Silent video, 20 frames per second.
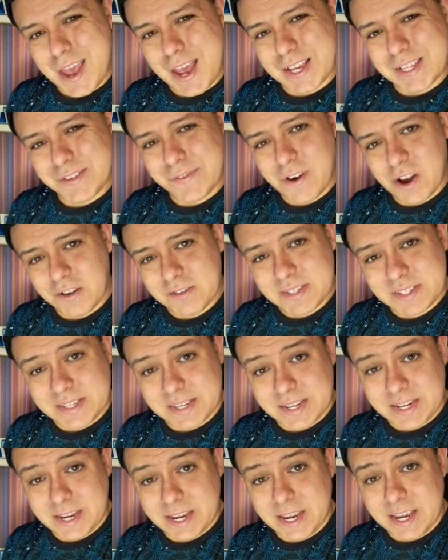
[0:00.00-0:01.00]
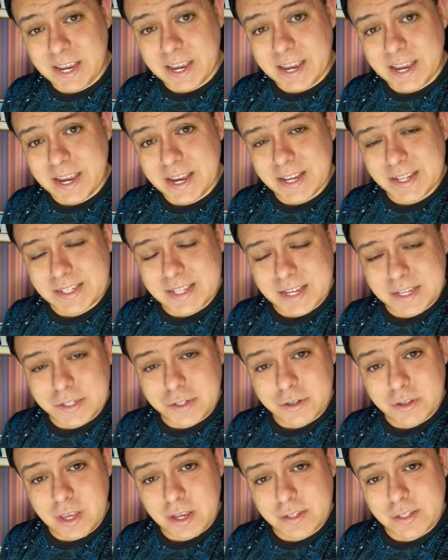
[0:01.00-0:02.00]
Asphalt City is a
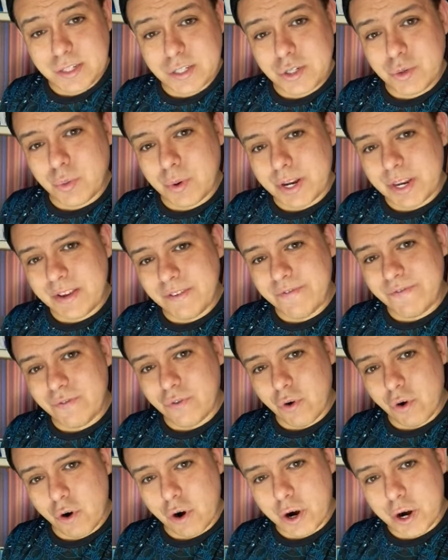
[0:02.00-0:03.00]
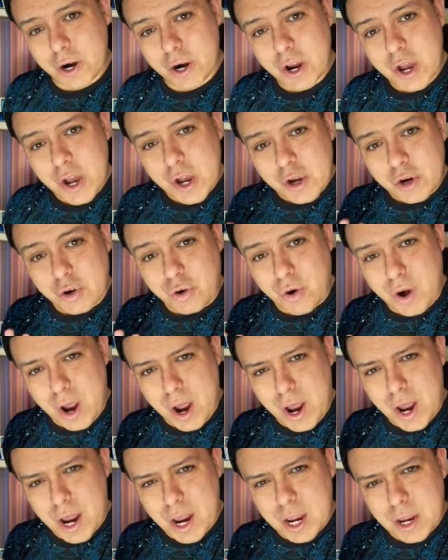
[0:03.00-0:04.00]
2024
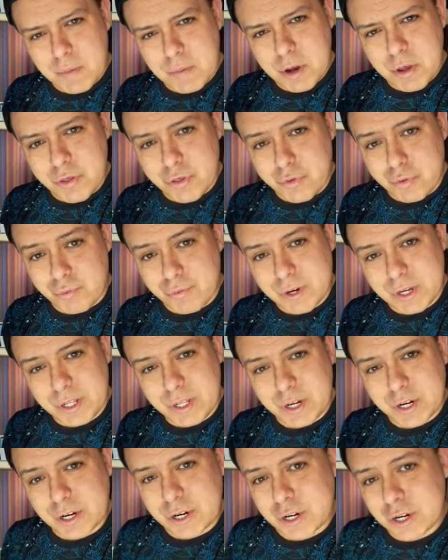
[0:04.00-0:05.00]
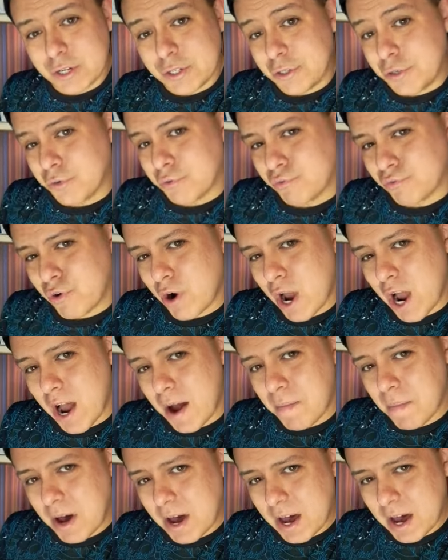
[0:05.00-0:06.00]
crime thriller
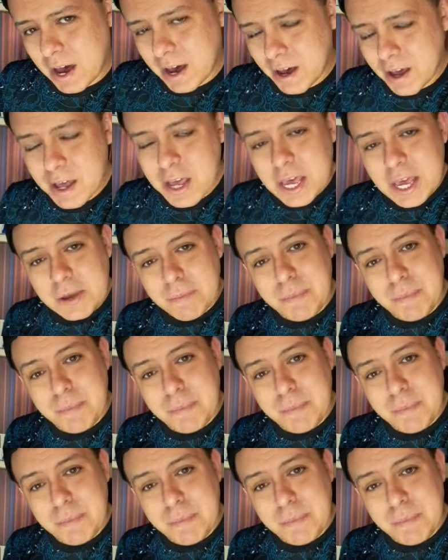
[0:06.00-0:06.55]
drama